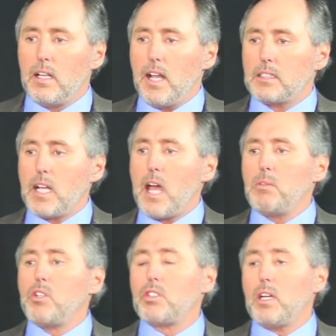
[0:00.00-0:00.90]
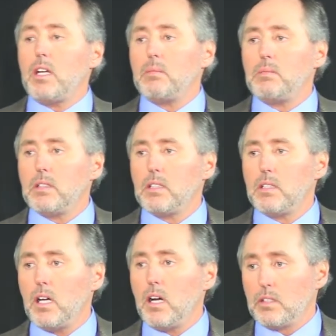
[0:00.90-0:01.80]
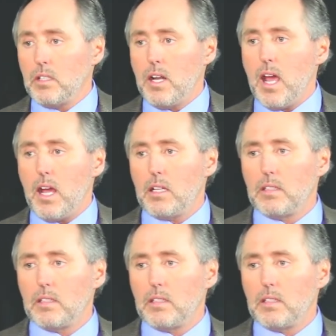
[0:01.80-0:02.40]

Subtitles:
next time you see them, hug their neck.